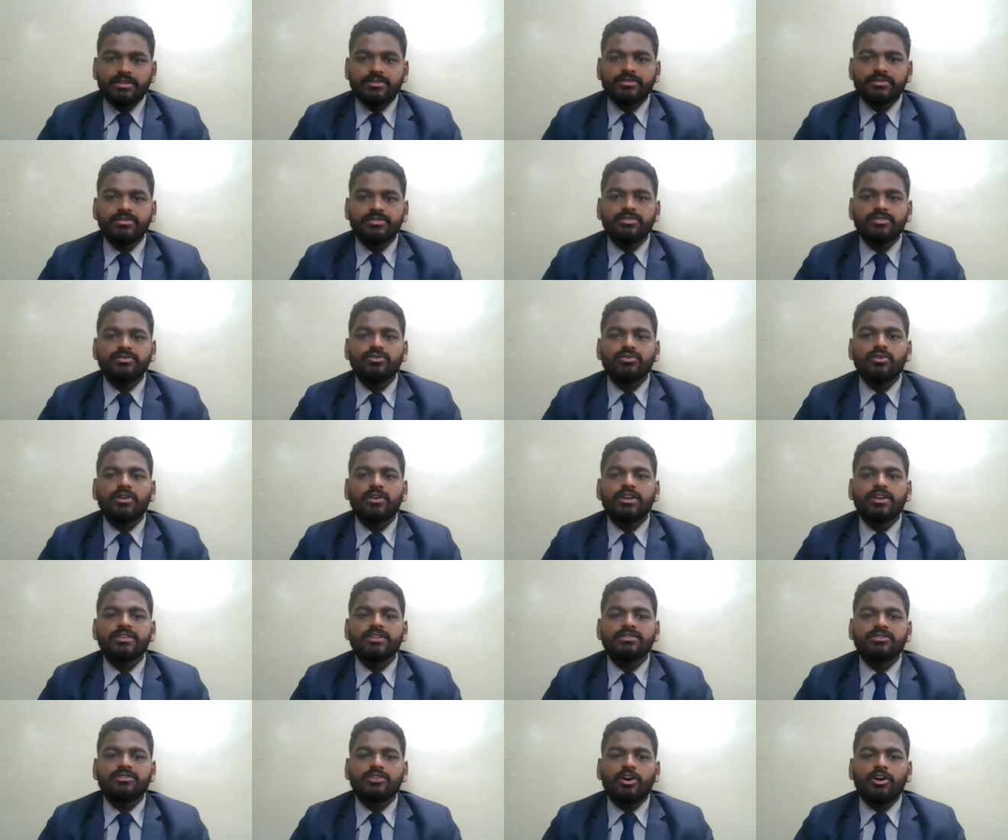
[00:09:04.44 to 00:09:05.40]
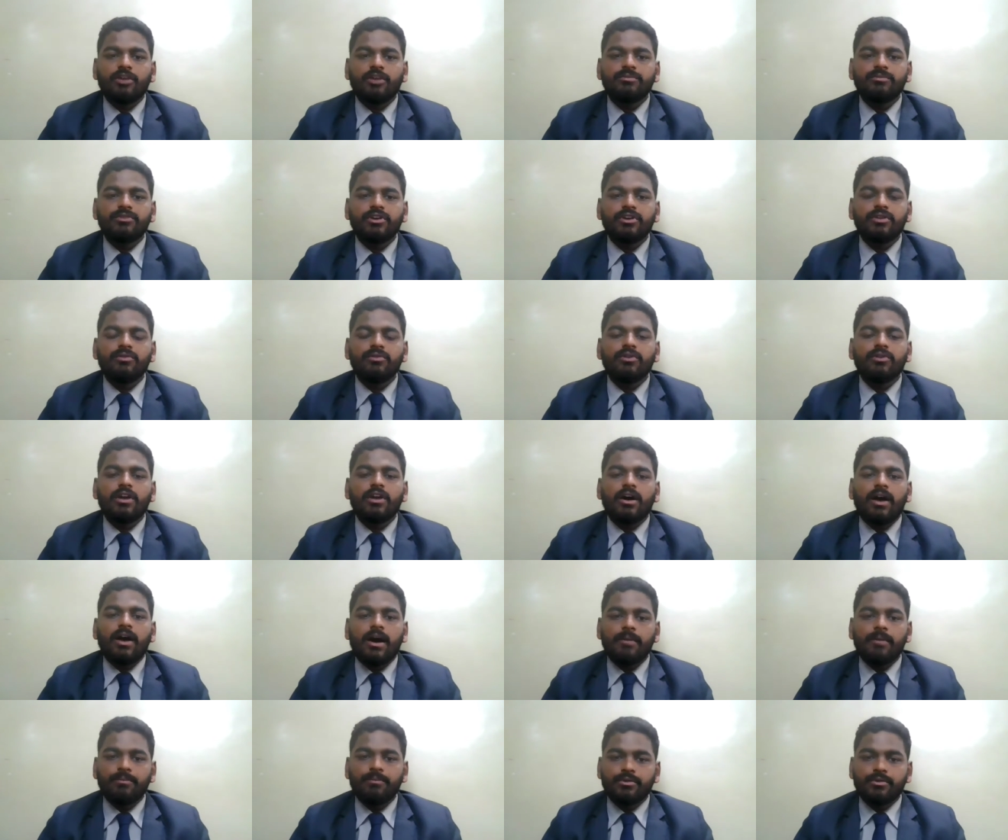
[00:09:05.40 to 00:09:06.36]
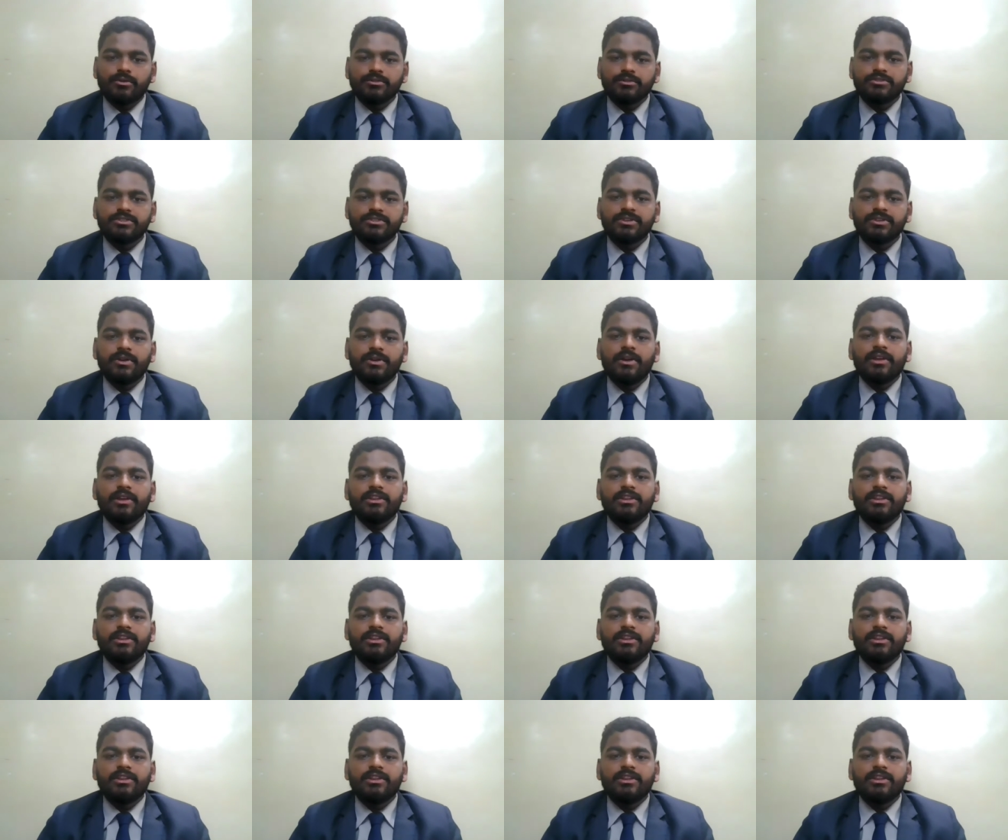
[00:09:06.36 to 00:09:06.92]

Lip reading: This is known as top-down approach.